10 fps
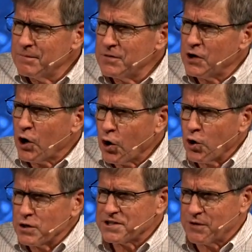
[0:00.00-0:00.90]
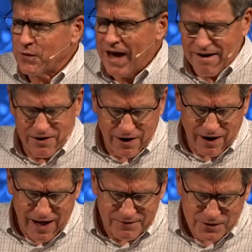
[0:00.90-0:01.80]
the hurts that we have in
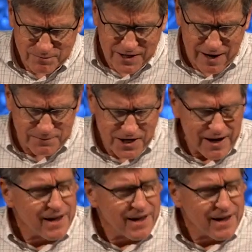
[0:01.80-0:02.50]
our lives sometimes,